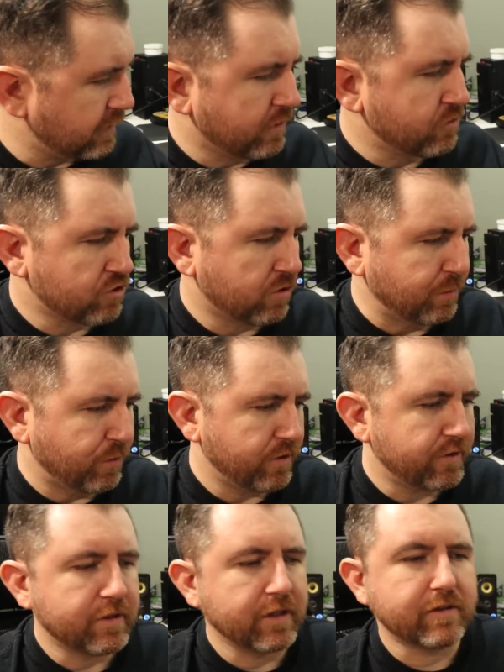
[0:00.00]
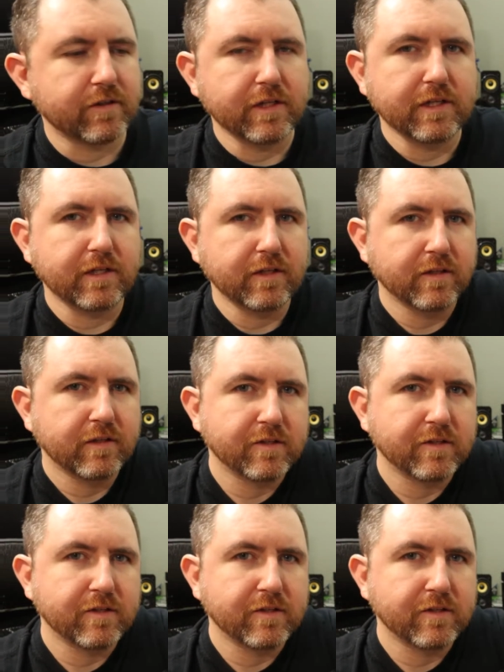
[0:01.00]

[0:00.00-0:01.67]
the control board sits in and